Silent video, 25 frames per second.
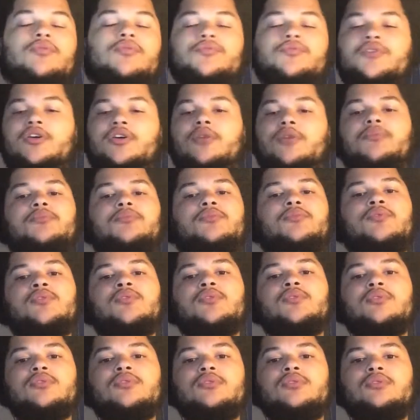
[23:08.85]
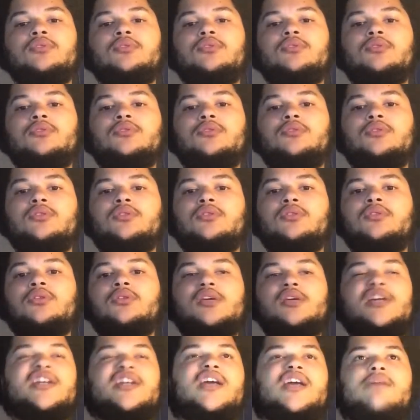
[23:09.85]
fam.
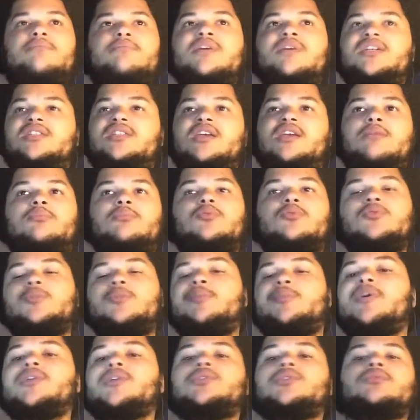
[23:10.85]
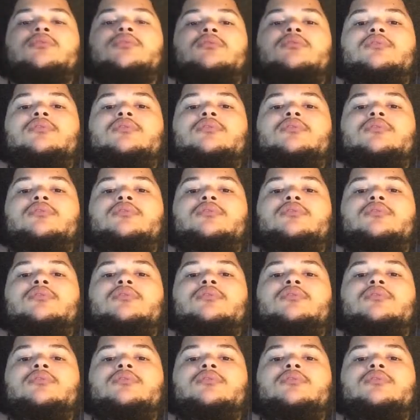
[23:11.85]
And that makes that move special.